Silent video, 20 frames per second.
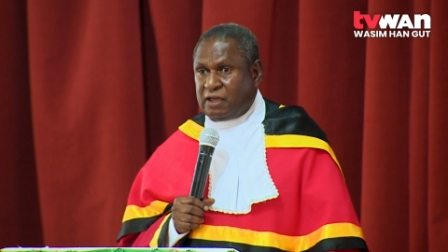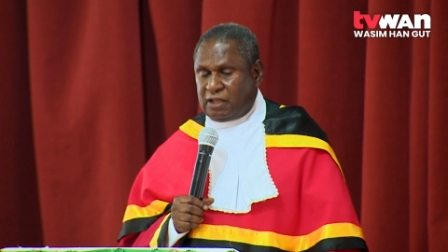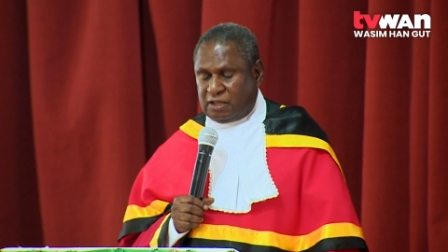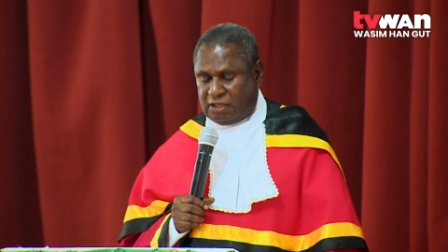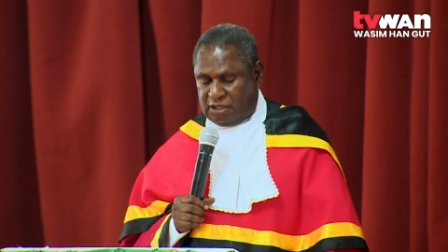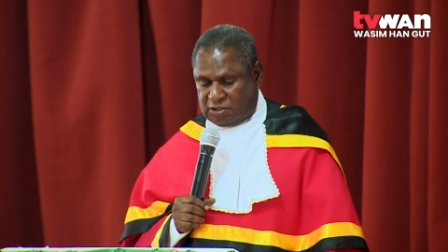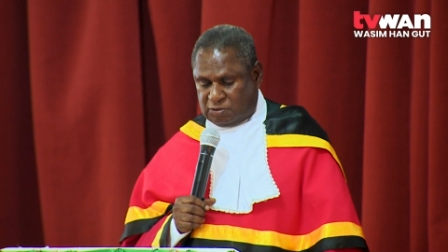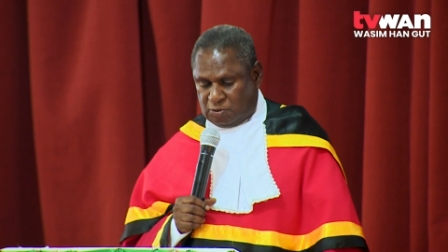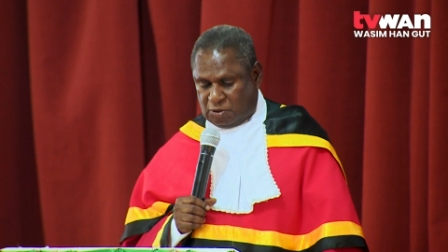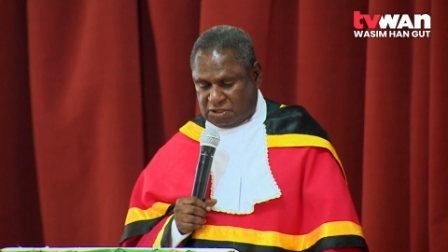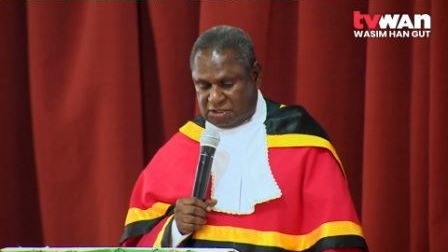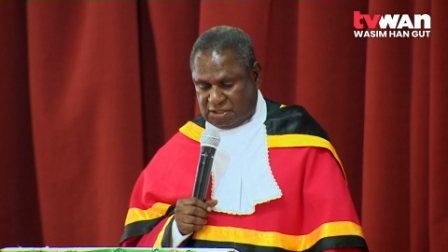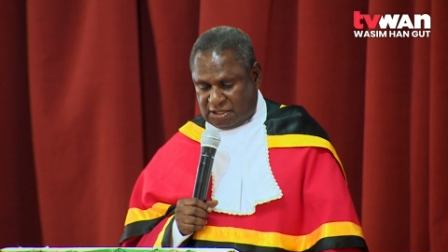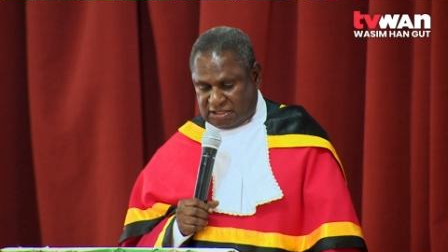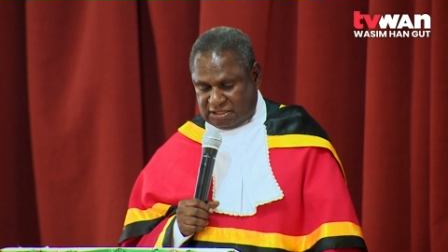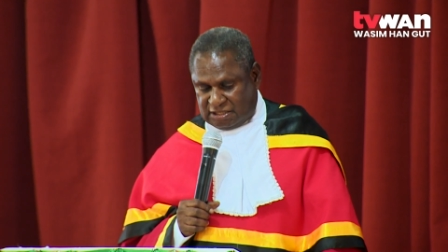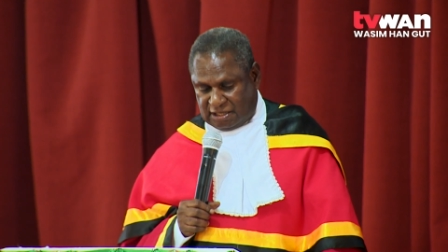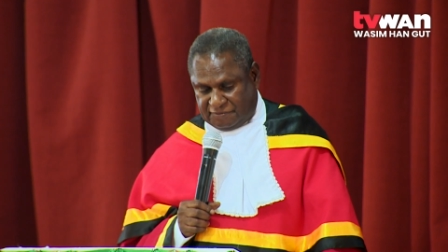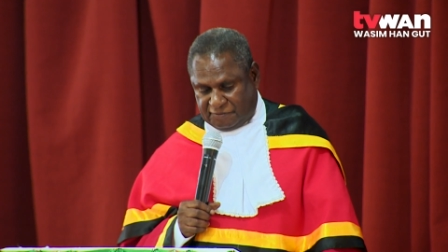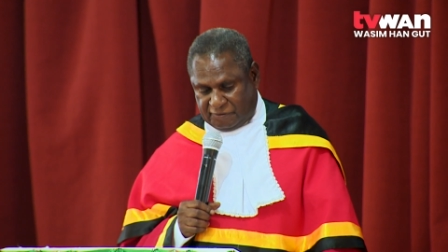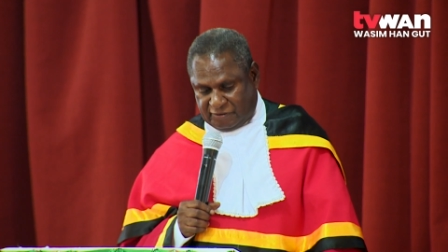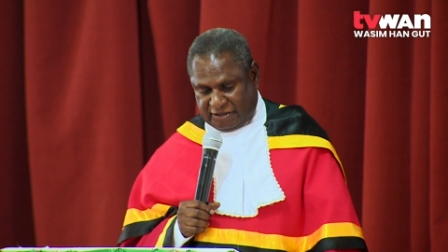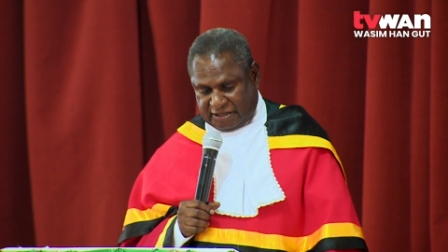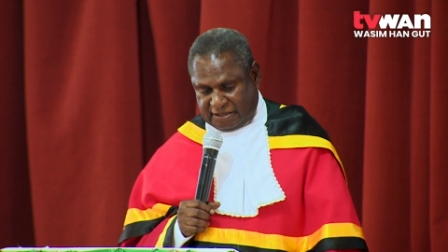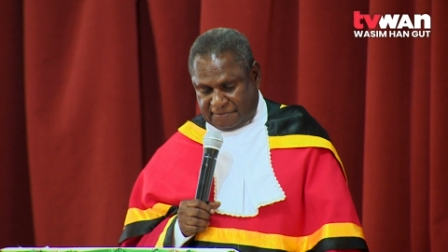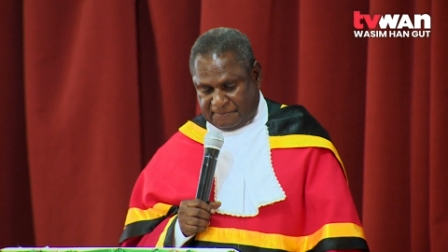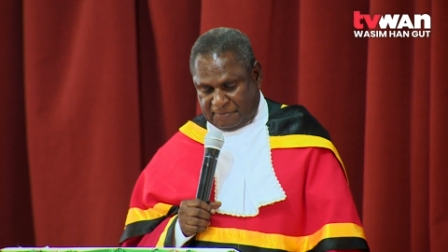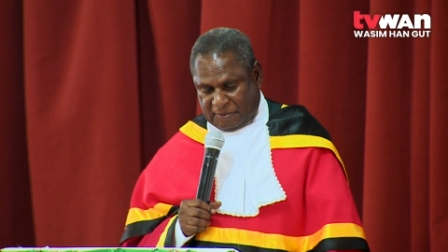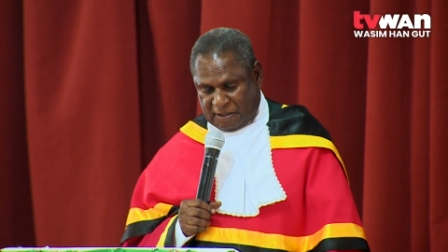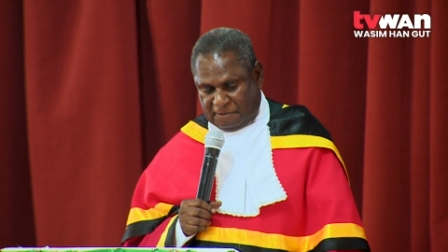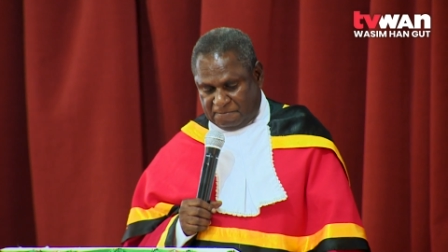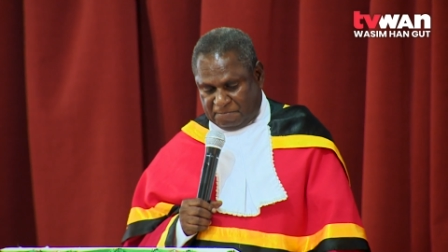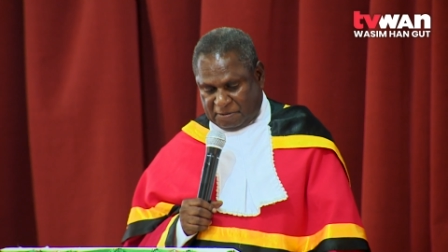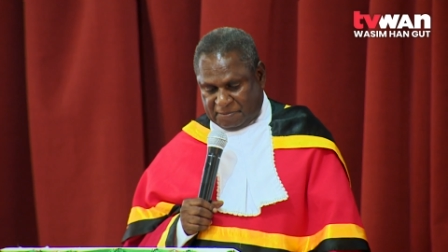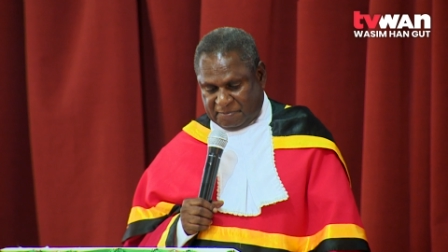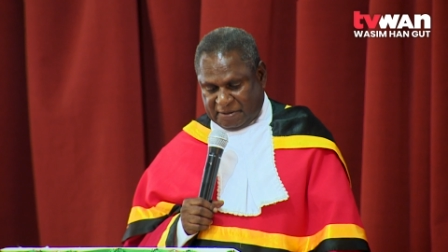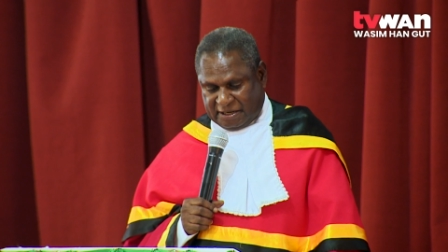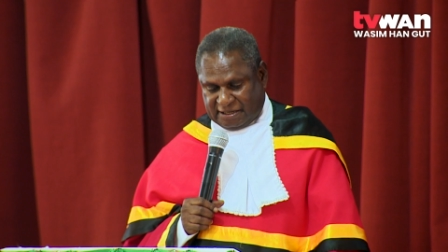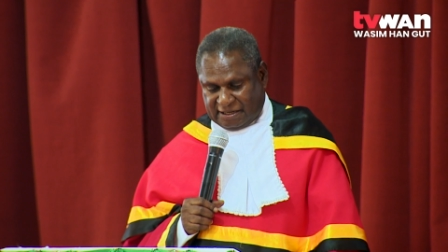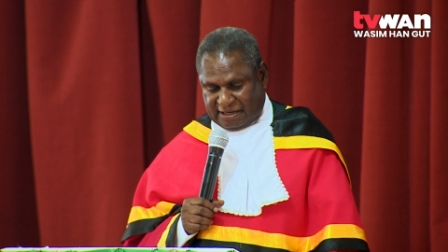This was successfully
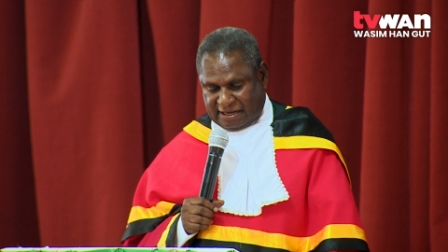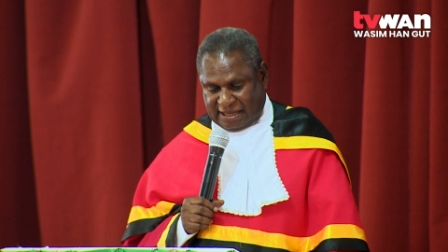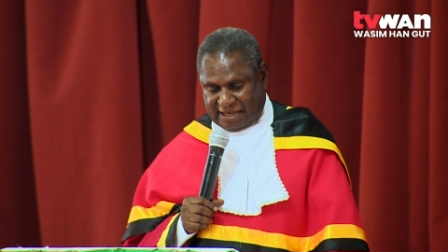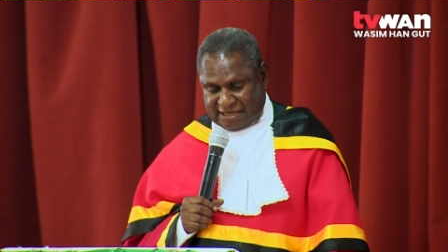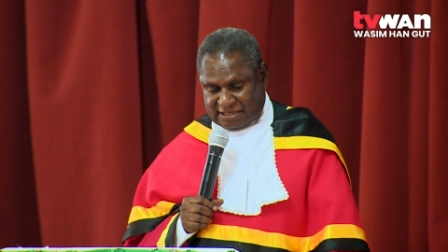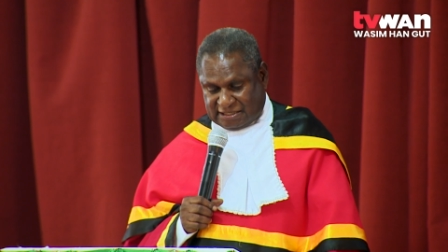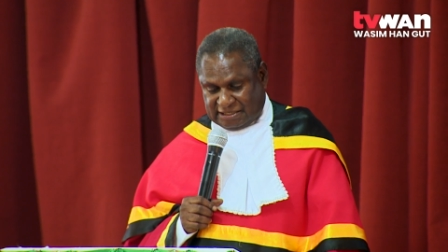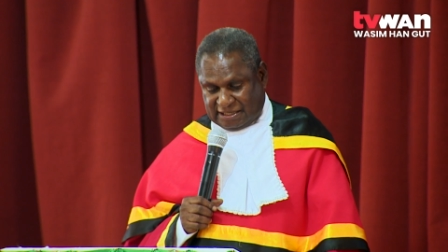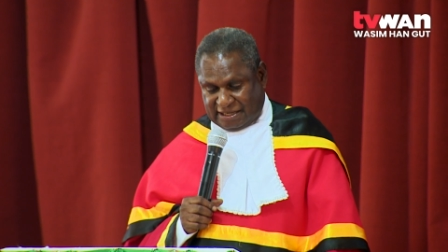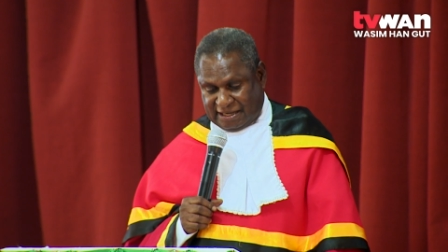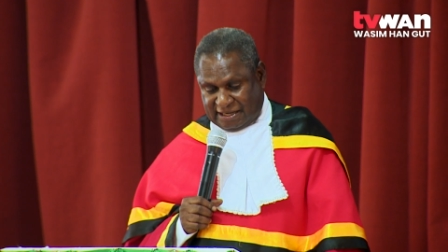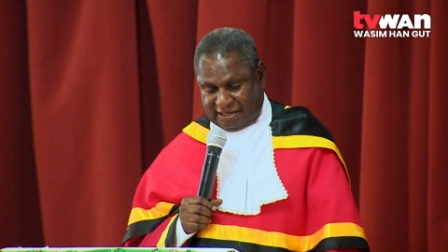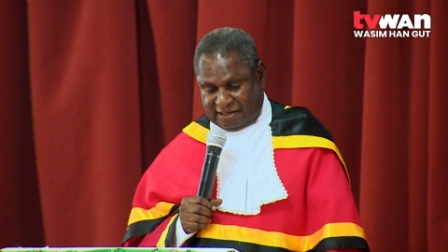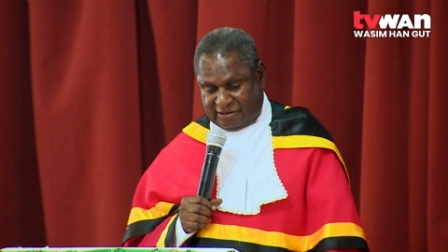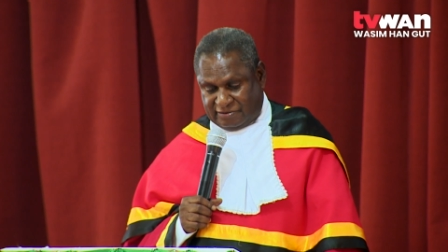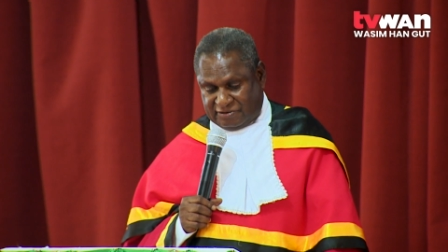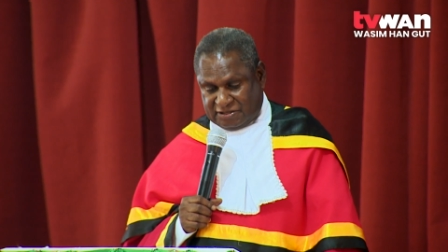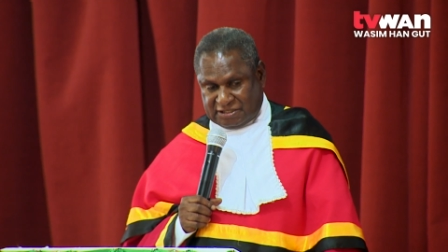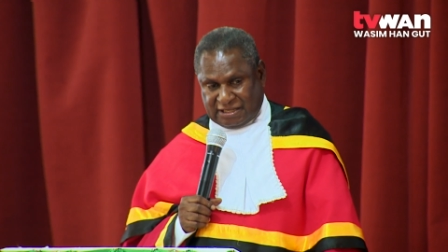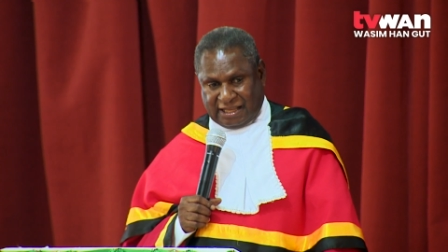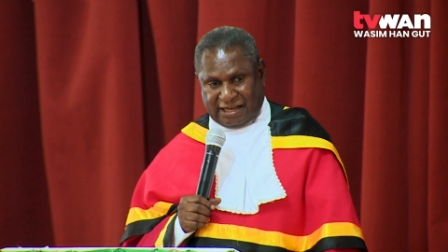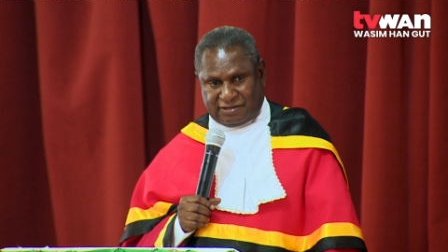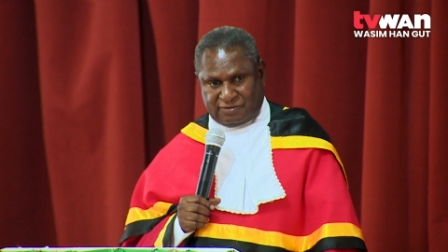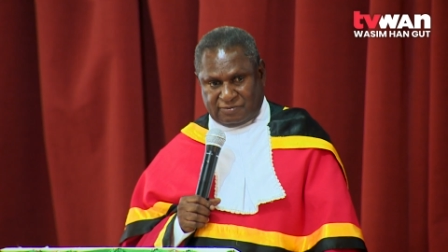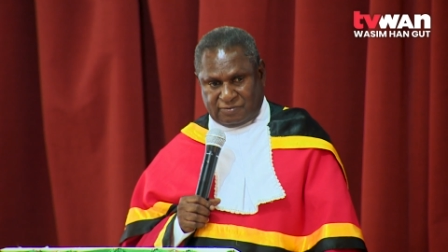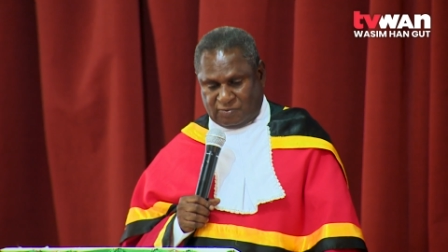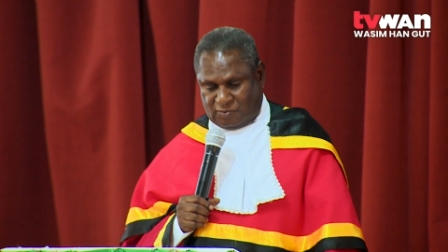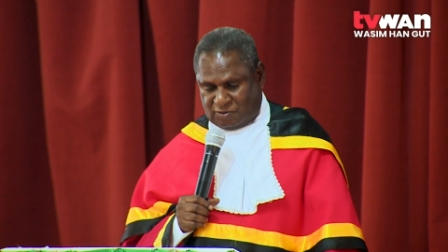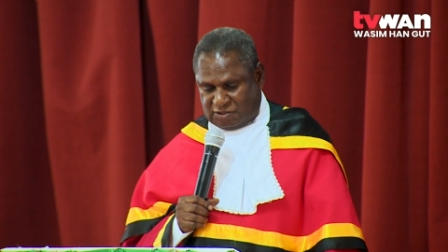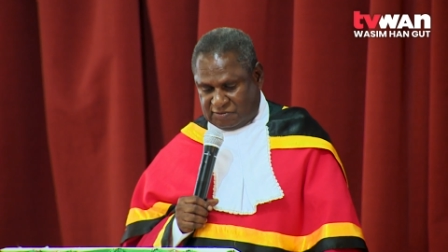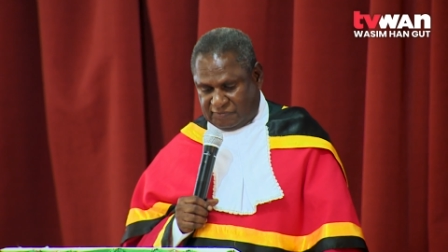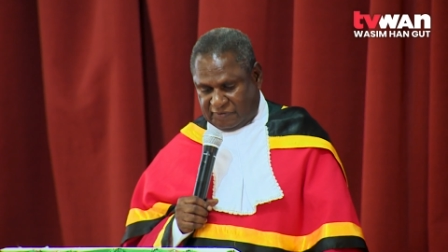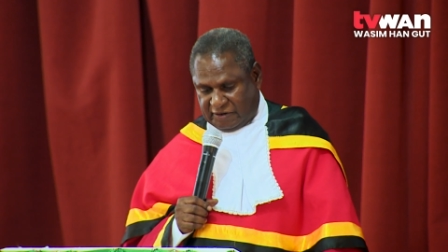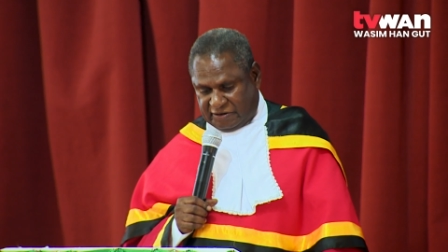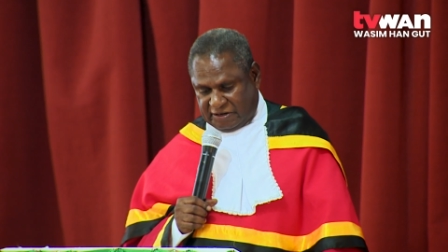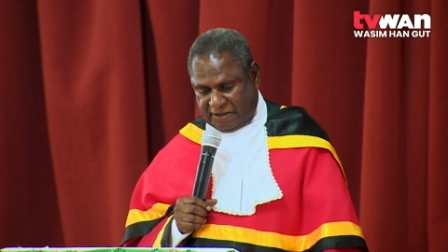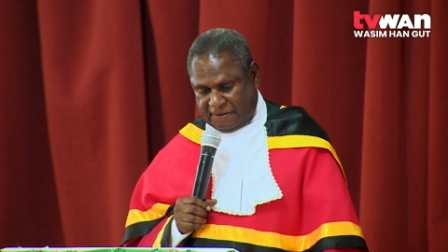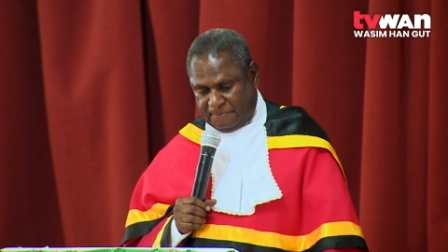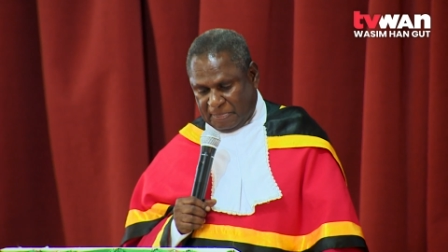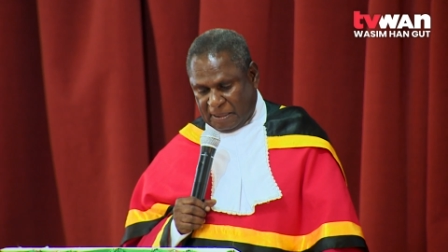implemented last year and the result was
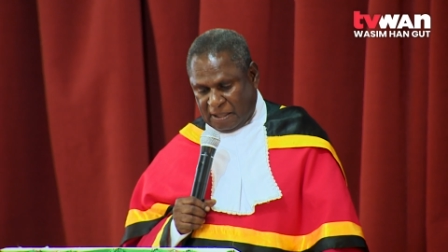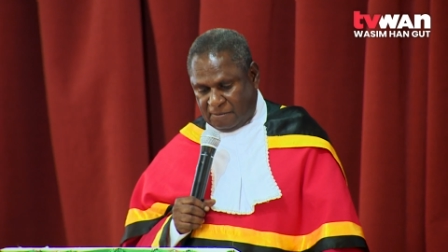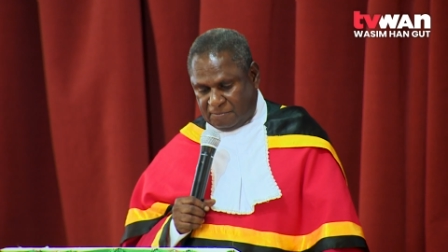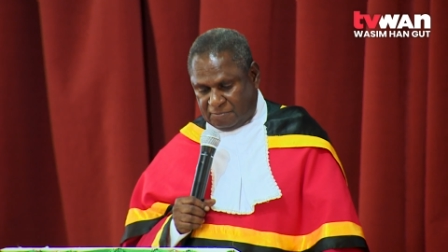very